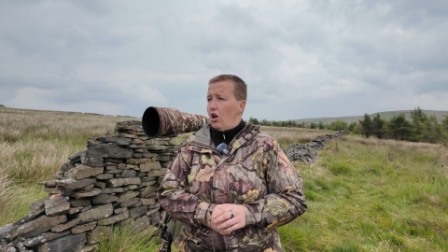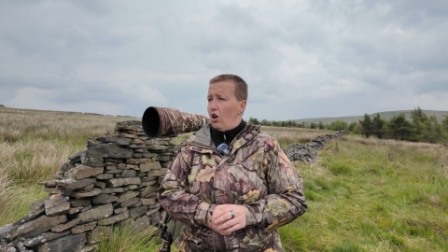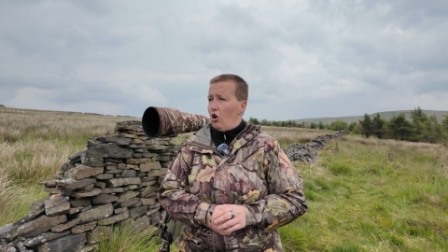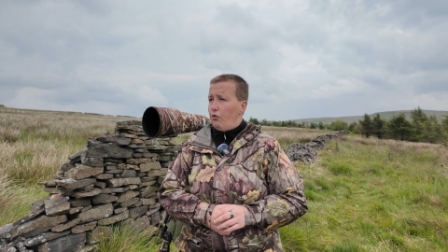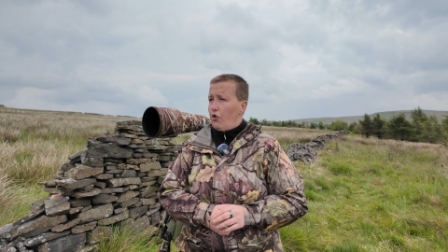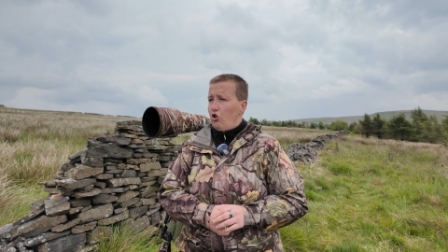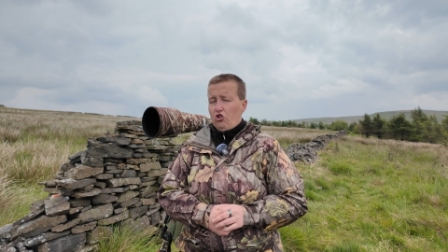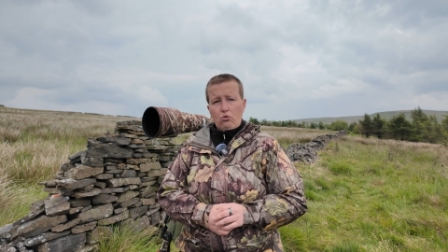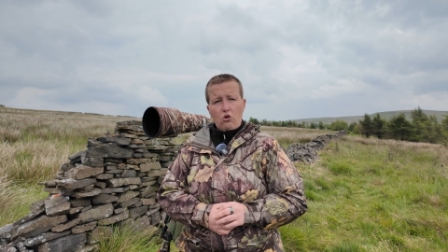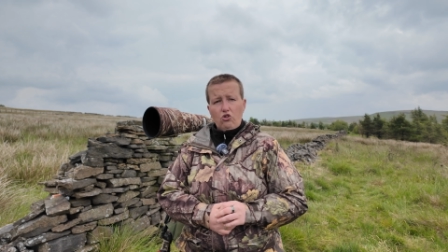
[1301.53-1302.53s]

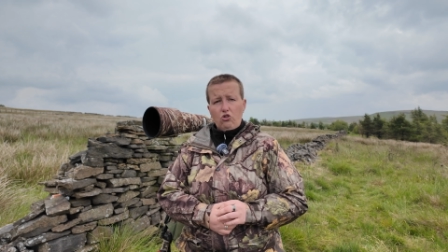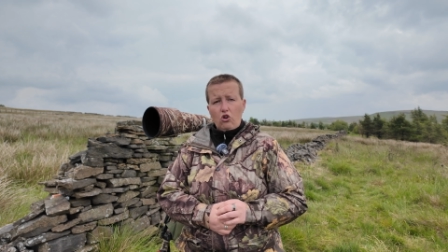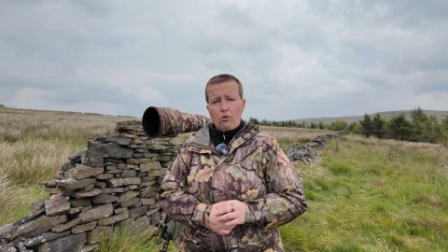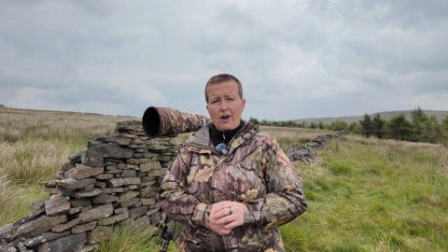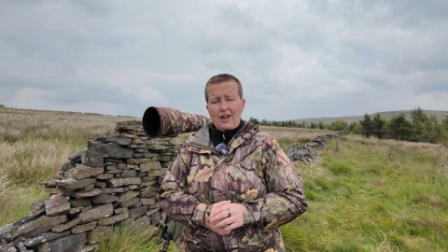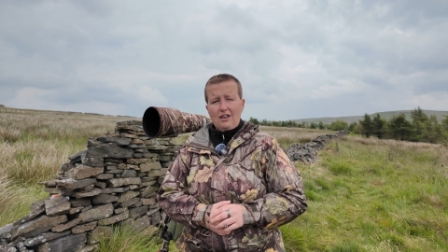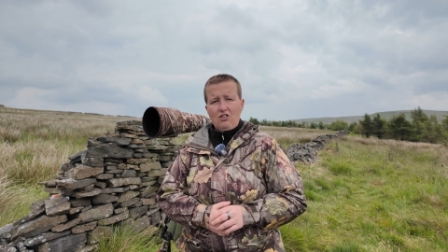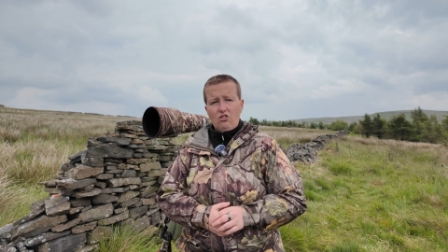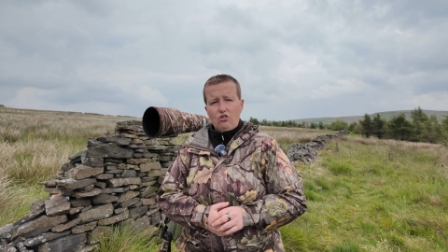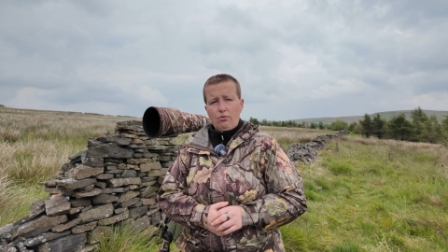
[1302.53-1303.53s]
Unfortunately, it was at quite a
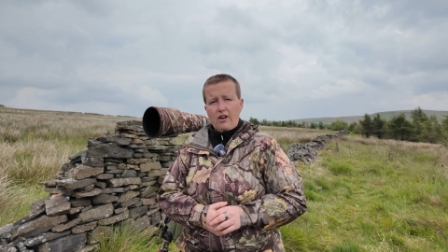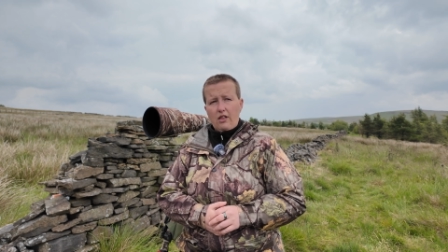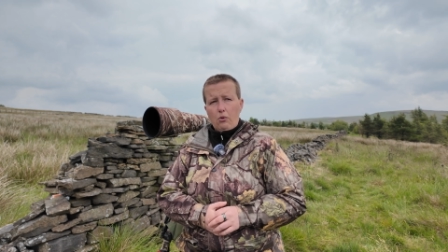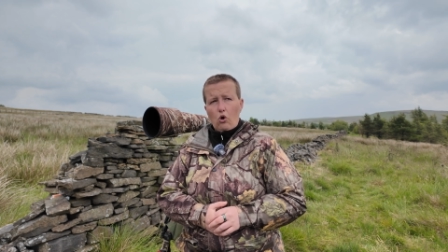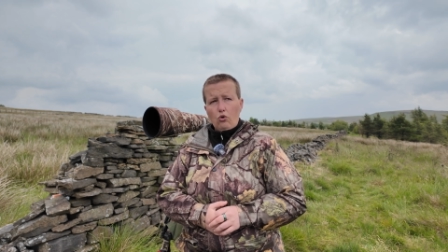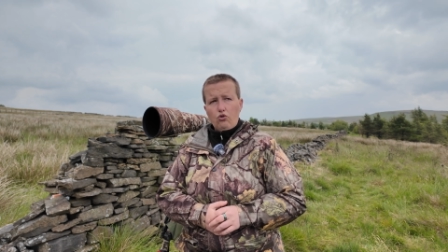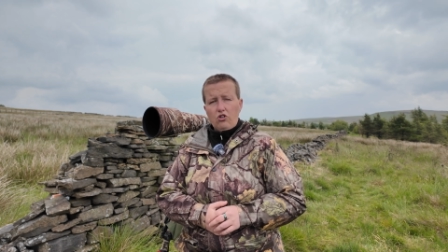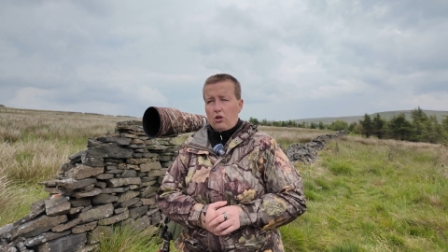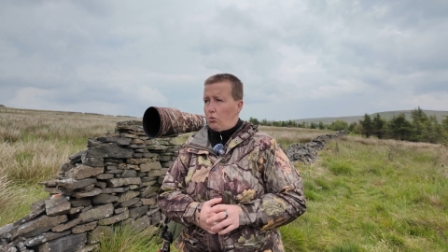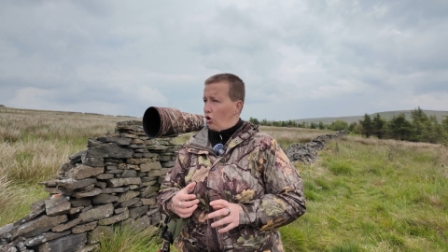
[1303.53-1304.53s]
distance where they were
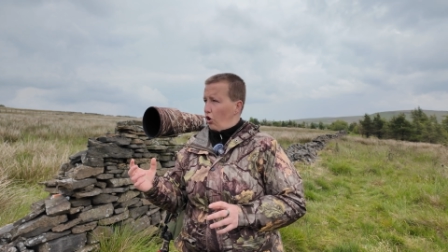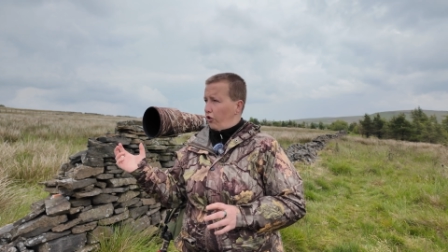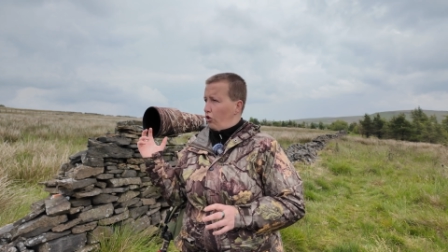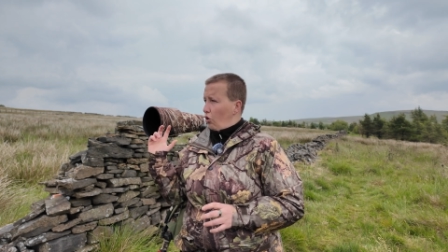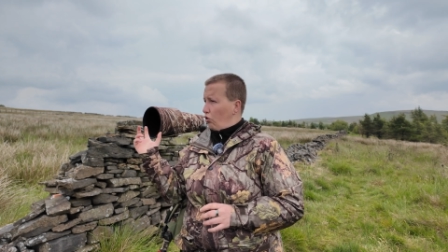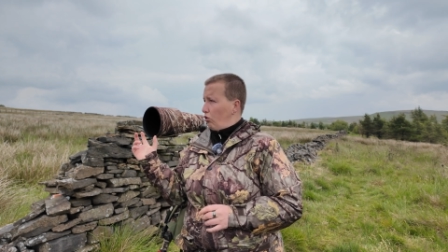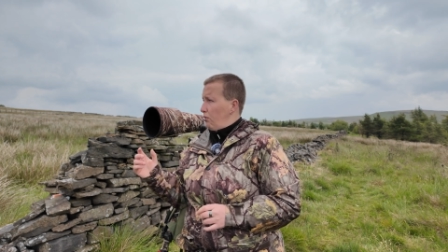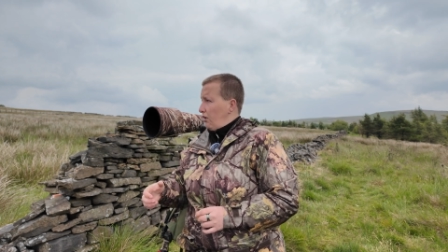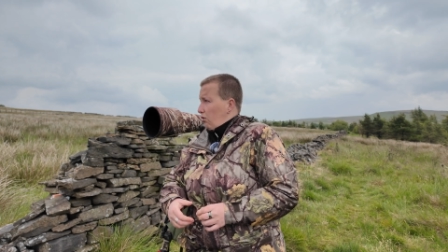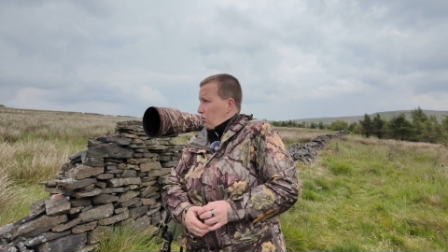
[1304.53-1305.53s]
hunting. They weren't on the local
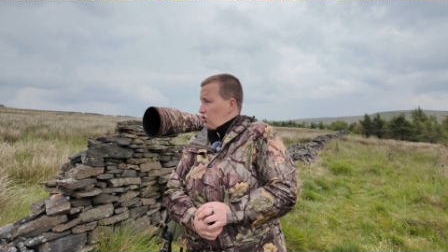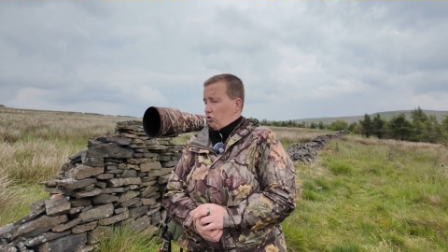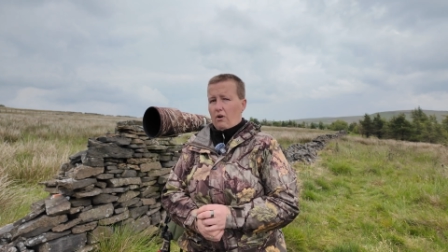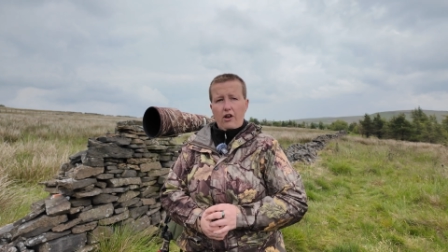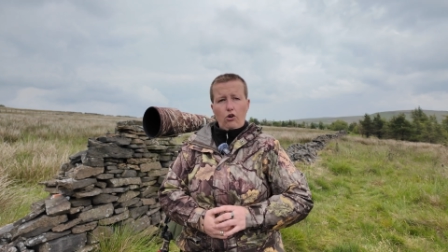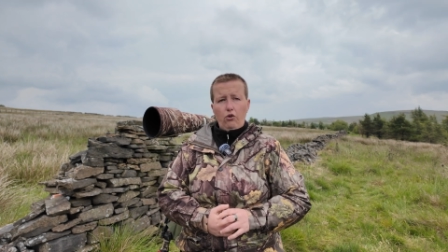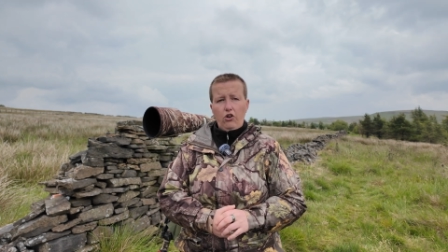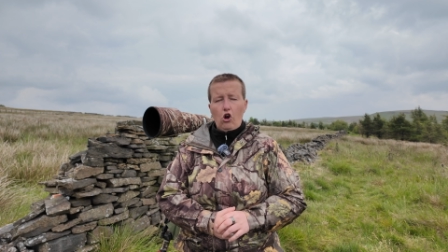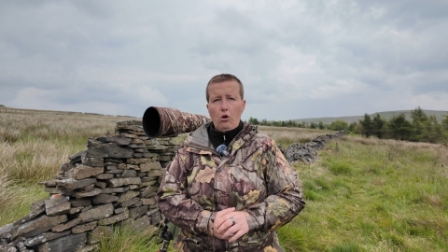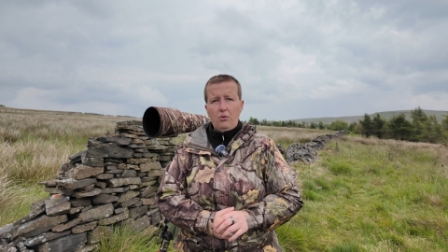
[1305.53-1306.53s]
meadow, which is where I know
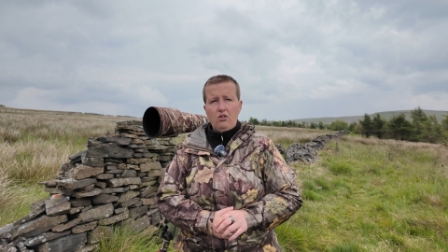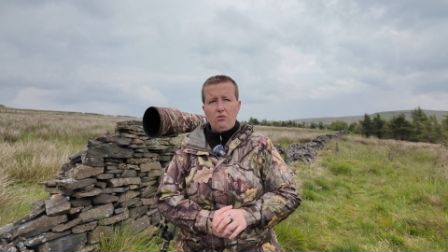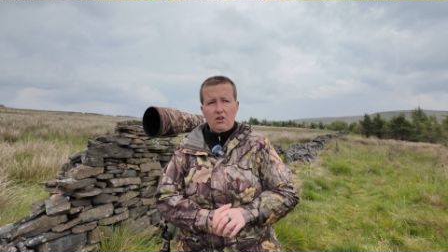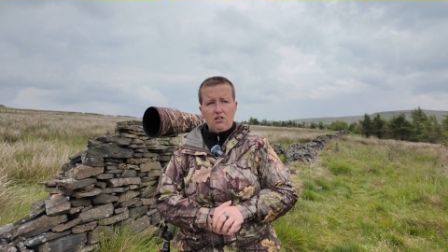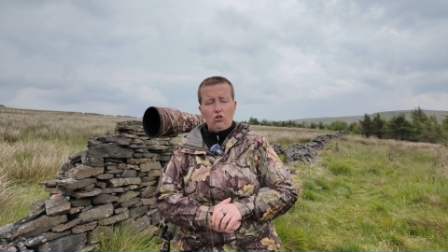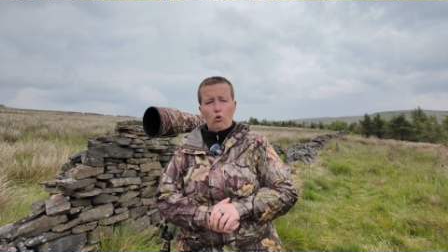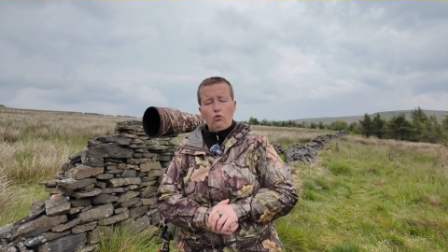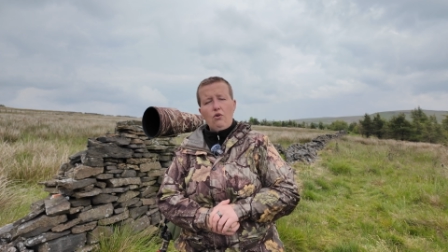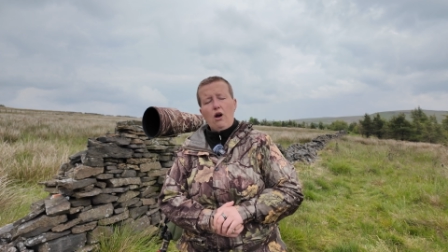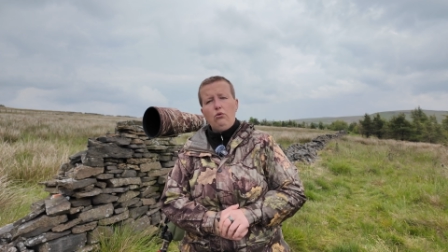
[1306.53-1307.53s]
they normally tend to
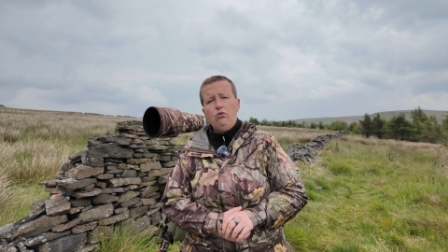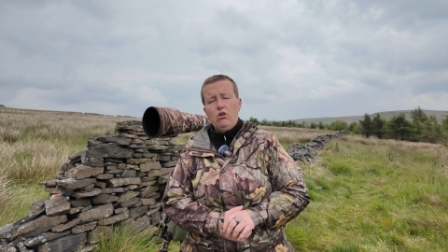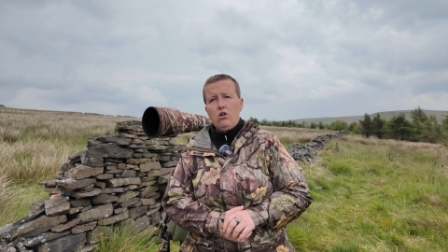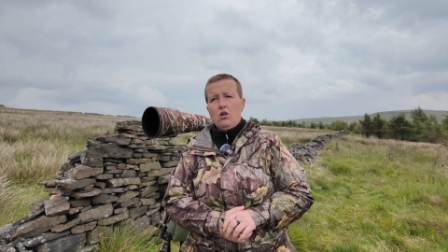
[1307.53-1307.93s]
hunt round.